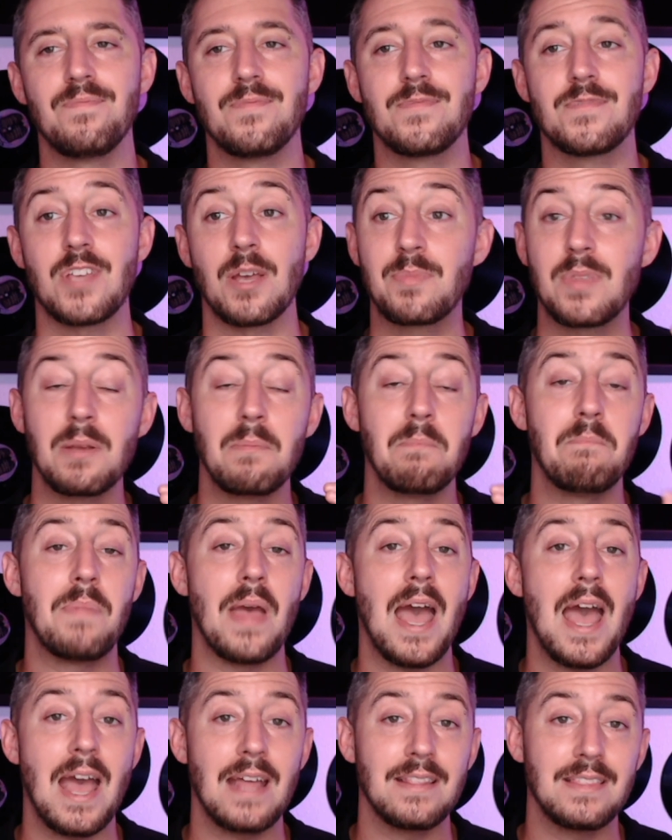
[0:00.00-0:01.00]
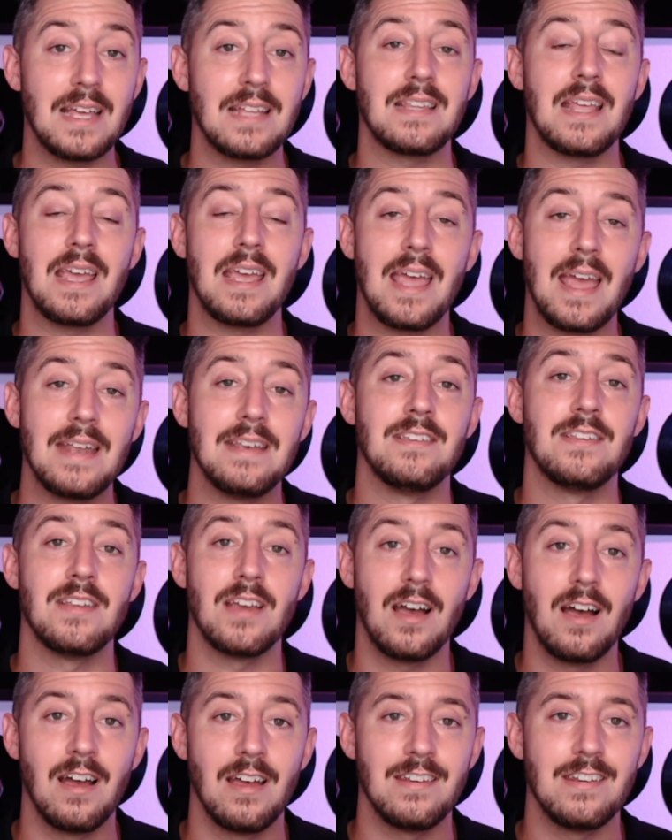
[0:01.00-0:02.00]
something bad that they had
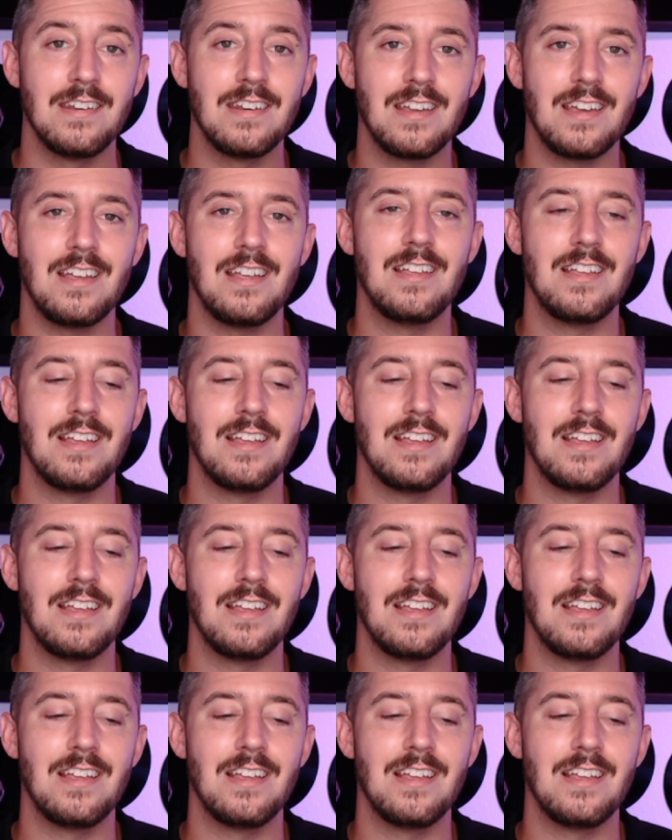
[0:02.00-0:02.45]
done,